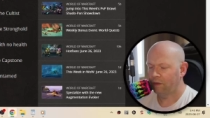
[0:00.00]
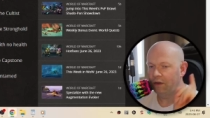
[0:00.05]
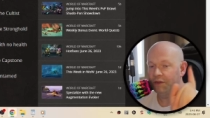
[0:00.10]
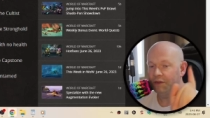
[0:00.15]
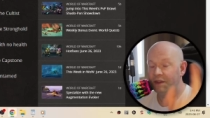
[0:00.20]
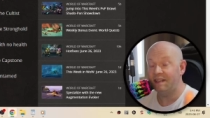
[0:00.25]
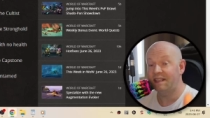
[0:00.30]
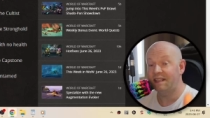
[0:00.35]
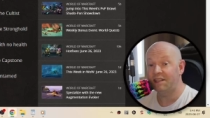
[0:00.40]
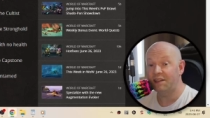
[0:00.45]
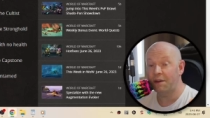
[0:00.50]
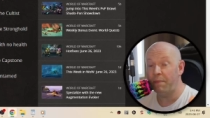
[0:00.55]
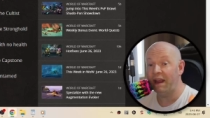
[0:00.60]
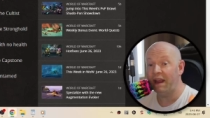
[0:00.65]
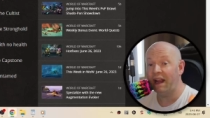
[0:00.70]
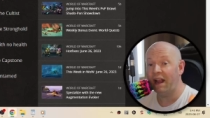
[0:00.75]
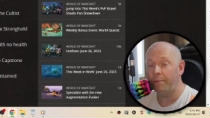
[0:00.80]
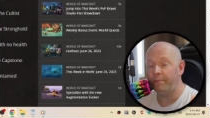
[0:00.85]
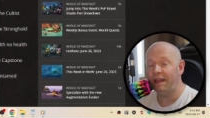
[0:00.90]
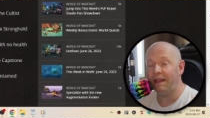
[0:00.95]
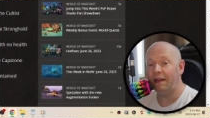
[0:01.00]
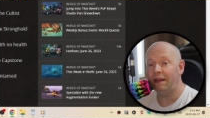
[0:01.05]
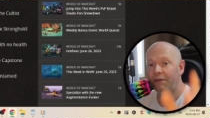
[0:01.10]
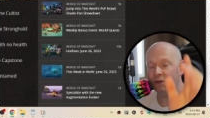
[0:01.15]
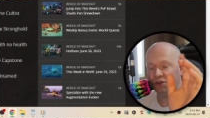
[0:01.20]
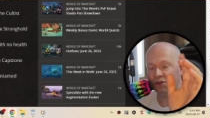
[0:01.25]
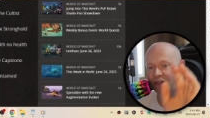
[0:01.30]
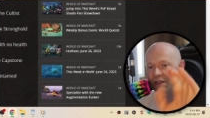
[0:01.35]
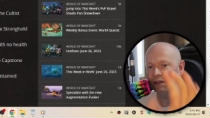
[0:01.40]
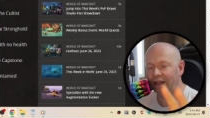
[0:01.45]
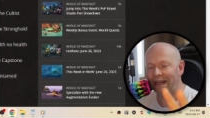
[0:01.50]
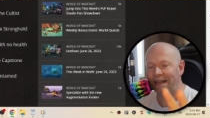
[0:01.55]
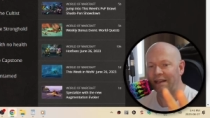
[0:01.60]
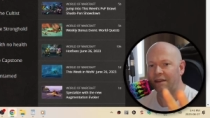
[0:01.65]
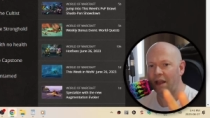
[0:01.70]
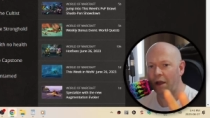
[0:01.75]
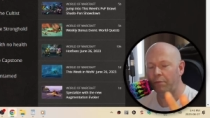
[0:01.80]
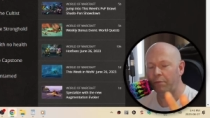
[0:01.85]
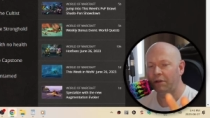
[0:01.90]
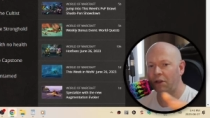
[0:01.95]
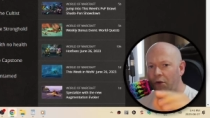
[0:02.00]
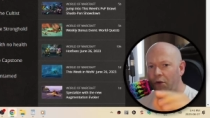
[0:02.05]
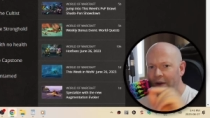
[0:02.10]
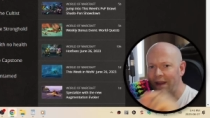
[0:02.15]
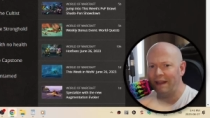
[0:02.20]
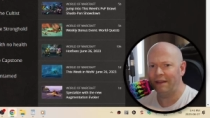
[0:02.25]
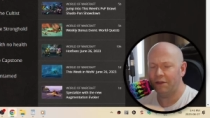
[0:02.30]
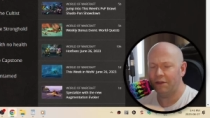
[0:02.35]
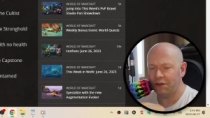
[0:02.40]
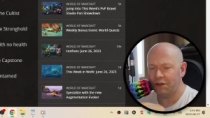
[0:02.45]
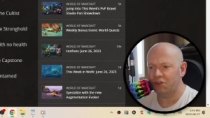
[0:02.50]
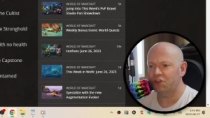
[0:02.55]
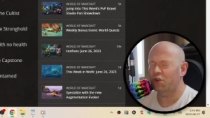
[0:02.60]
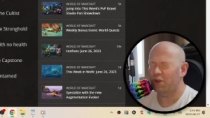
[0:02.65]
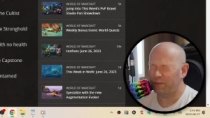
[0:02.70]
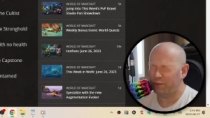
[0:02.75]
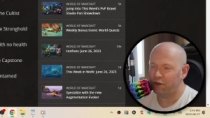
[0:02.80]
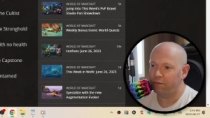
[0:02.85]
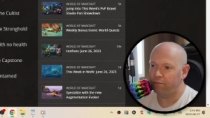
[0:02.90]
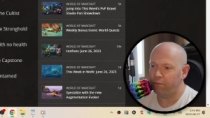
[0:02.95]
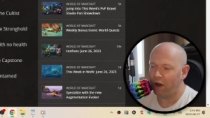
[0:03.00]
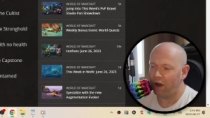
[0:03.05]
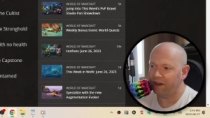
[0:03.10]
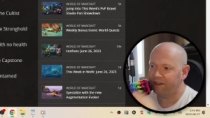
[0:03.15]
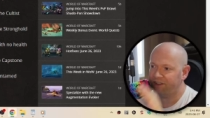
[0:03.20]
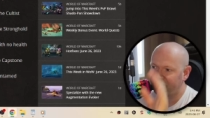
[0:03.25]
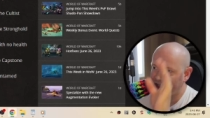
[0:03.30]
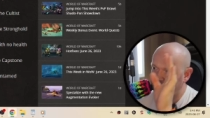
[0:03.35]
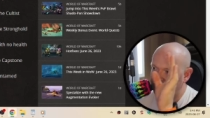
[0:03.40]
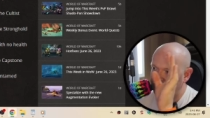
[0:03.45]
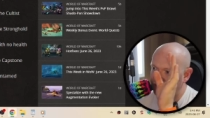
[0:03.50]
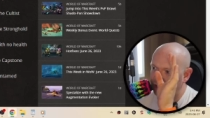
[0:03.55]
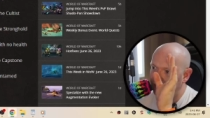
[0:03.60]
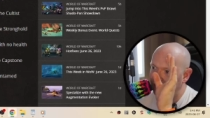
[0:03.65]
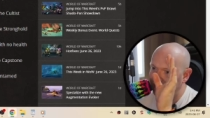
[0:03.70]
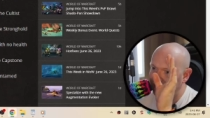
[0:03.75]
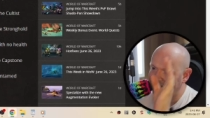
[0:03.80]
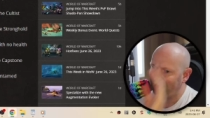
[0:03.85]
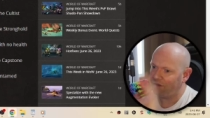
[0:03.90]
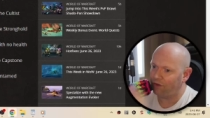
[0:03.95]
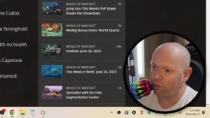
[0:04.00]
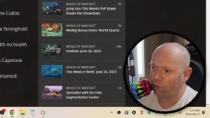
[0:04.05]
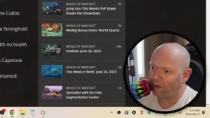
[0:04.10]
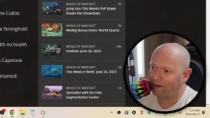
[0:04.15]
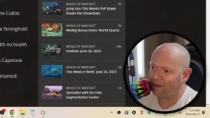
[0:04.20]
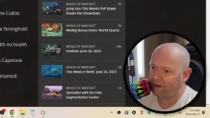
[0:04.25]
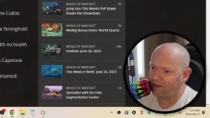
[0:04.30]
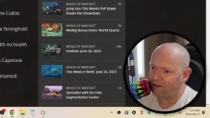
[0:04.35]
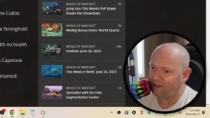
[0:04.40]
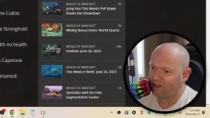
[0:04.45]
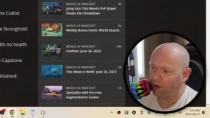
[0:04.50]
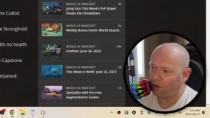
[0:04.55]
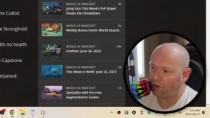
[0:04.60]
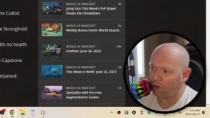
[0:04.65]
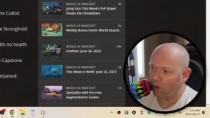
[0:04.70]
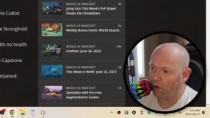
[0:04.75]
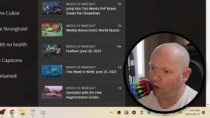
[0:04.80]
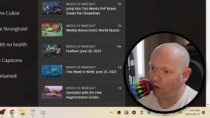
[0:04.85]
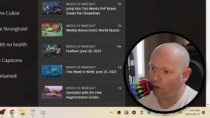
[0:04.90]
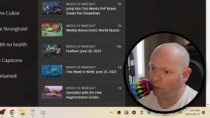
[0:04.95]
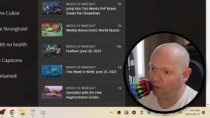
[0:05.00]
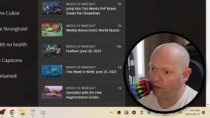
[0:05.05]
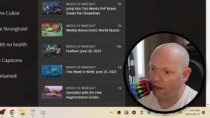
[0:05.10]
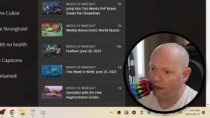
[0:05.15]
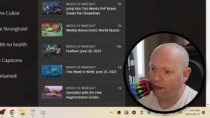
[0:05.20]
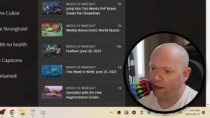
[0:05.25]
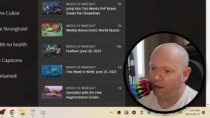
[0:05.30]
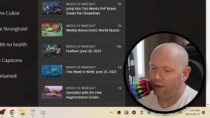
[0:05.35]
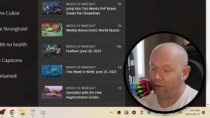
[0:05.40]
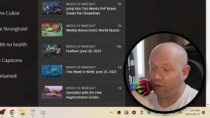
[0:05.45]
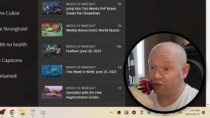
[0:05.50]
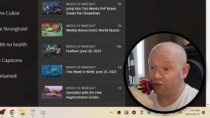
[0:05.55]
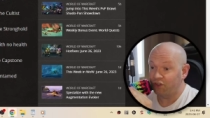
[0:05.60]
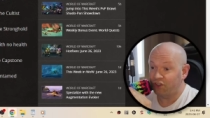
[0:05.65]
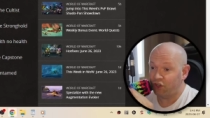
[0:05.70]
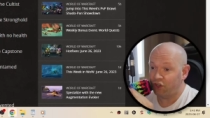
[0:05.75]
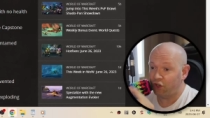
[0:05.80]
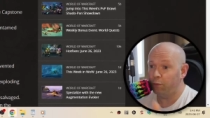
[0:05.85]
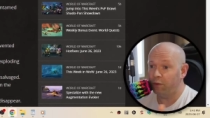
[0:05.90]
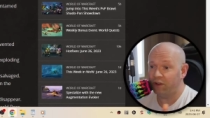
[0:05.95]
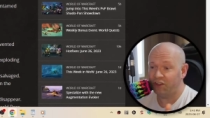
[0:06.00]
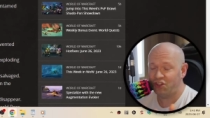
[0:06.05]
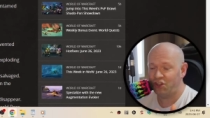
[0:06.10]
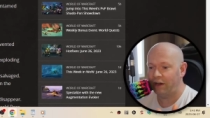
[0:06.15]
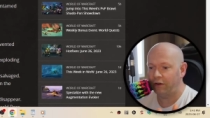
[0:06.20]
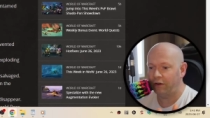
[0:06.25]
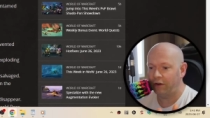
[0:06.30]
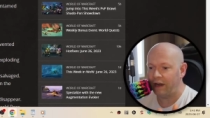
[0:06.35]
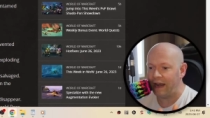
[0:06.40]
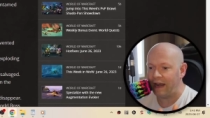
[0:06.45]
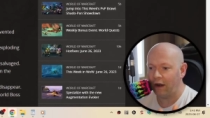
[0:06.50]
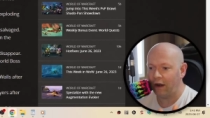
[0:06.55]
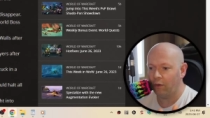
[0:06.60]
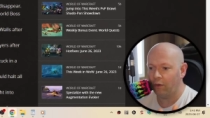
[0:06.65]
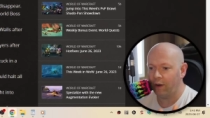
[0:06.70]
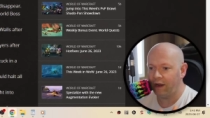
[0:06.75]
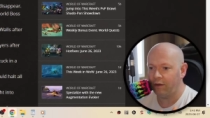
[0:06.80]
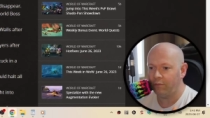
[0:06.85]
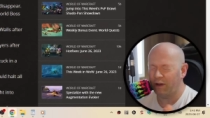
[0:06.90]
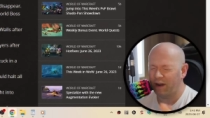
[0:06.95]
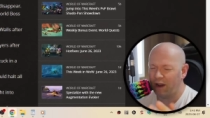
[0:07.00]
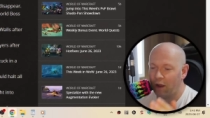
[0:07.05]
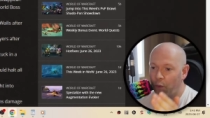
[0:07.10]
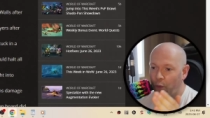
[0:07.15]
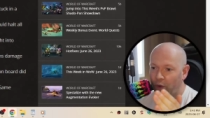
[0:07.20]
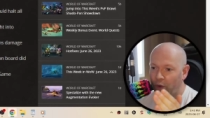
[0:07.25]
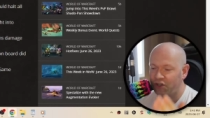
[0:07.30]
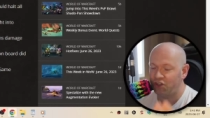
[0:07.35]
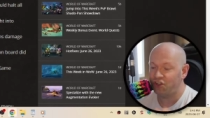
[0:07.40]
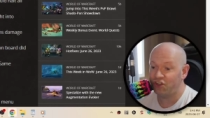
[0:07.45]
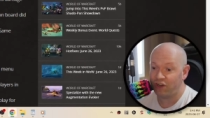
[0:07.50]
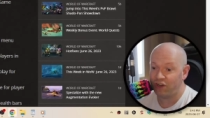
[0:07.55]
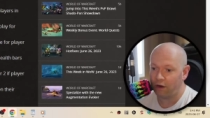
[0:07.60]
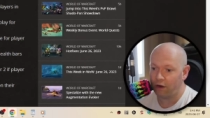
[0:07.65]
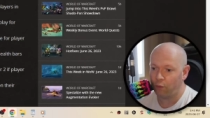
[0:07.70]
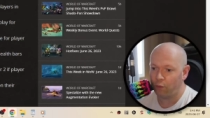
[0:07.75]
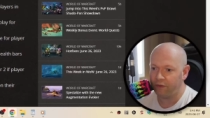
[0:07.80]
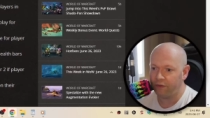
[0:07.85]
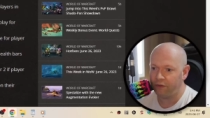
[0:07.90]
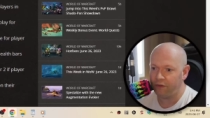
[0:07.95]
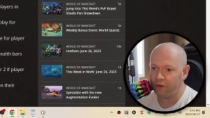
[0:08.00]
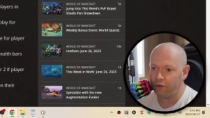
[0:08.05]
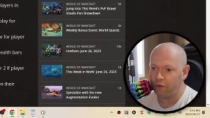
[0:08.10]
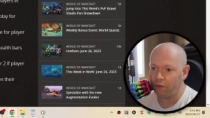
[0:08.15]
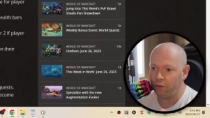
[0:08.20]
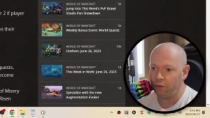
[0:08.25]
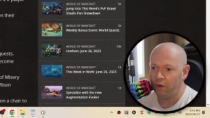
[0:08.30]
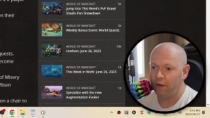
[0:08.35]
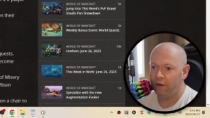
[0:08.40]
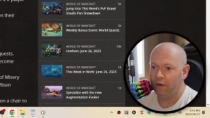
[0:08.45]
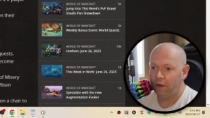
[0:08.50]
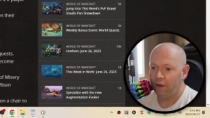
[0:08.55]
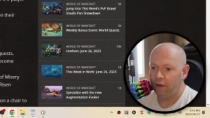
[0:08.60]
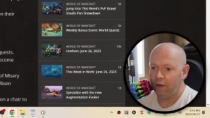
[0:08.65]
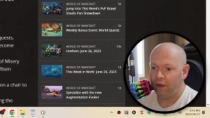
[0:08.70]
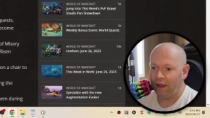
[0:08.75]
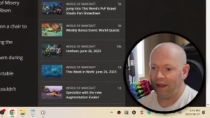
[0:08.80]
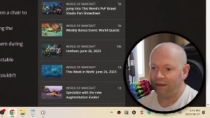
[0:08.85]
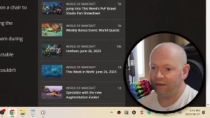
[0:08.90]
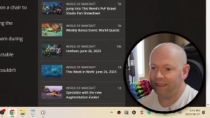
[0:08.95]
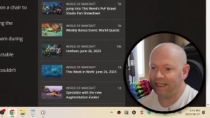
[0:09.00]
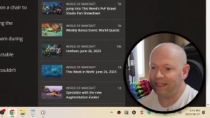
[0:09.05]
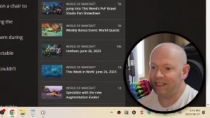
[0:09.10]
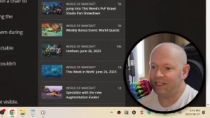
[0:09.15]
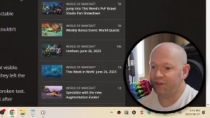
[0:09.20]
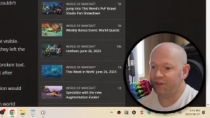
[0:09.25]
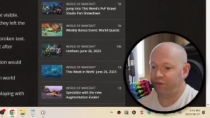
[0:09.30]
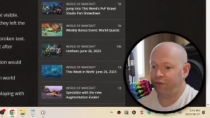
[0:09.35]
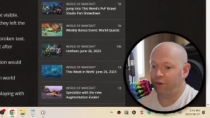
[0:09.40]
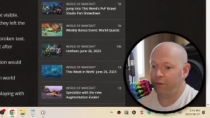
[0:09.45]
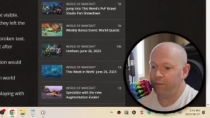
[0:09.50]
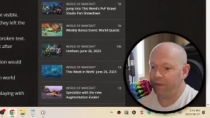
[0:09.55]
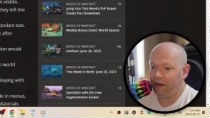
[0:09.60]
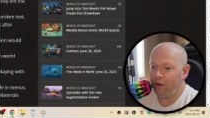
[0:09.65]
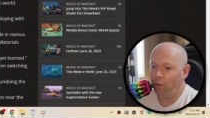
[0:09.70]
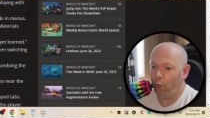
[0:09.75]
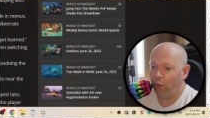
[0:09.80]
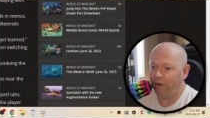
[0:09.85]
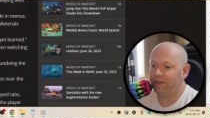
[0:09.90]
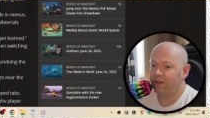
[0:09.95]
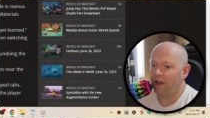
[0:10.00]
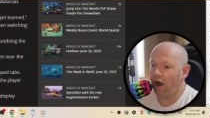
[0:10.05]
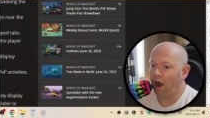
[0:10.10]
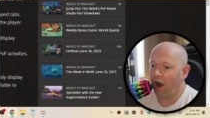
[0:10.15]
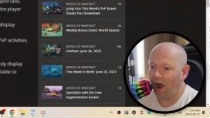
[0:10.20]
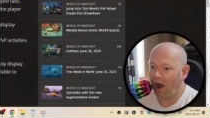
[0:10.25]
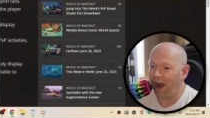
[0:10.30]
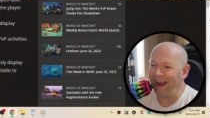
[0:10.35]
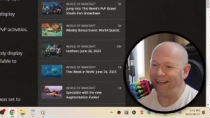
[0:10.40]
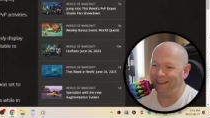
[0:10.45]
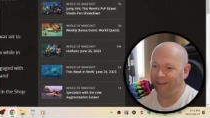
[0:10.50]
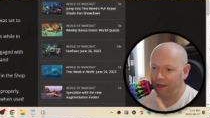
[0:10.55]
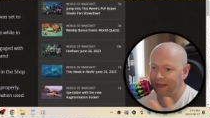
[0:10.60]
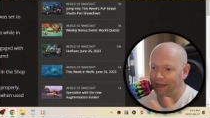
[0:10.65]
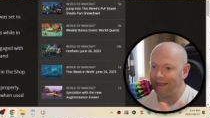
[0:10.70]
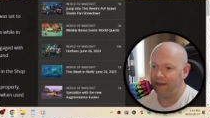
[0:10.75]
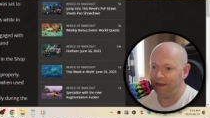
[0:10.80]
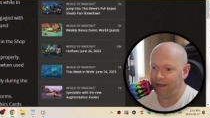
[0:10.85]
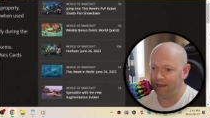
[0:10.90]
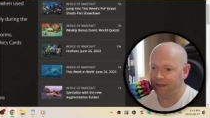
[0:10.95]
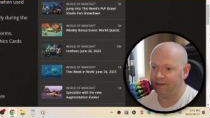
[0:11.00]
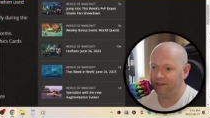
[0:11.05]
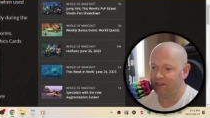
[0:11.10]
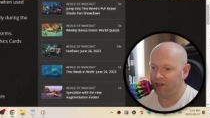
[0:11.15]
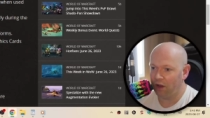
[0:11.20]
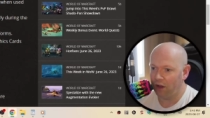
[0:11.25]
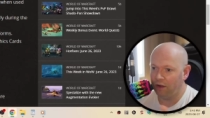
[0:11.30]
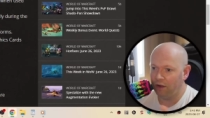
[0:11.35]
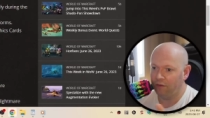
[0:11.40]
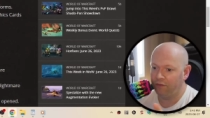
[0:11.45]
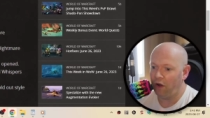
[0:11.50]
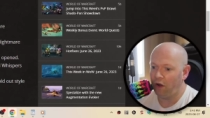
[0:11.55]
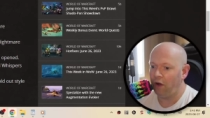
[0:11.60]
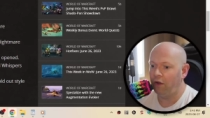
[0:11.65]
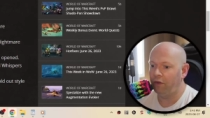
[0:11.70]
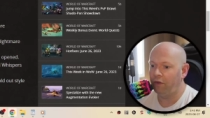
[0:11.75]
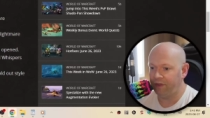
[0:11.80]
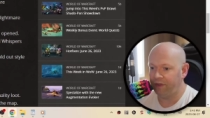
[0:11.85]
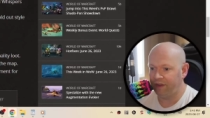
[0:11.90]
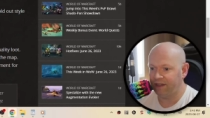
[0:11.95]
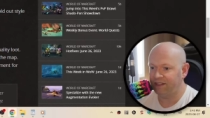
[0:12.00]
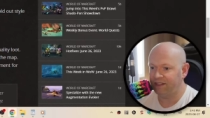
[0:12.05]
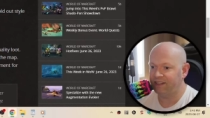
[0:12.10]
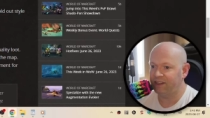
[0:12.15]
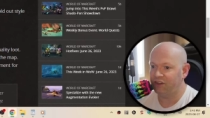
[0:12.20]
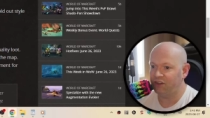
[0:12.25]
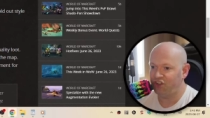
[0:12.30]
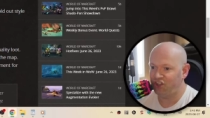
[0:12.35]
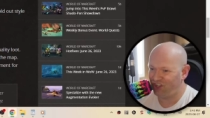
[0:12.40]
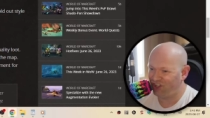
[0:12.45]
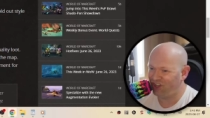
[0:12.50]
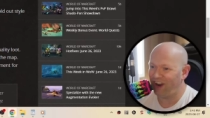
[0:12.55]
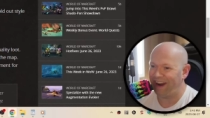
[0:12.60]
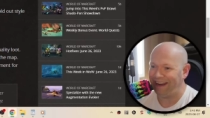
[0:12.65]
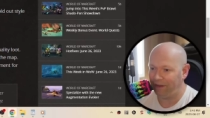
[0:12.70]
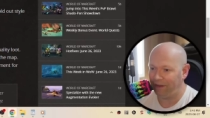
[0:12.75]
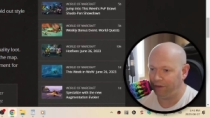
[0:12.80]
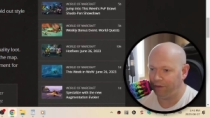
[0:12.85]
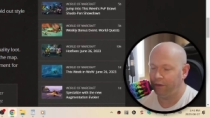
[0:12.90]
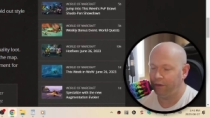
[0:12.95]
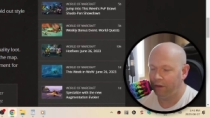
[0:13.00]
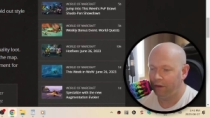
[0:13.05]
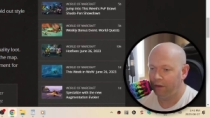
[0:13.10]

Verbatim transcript: This is a big update. There's a link down below in the description box because you're going to need to read this on your own. There's too much here to narrate, but I want to share with you, at least for me, what the highlight is of all this shite.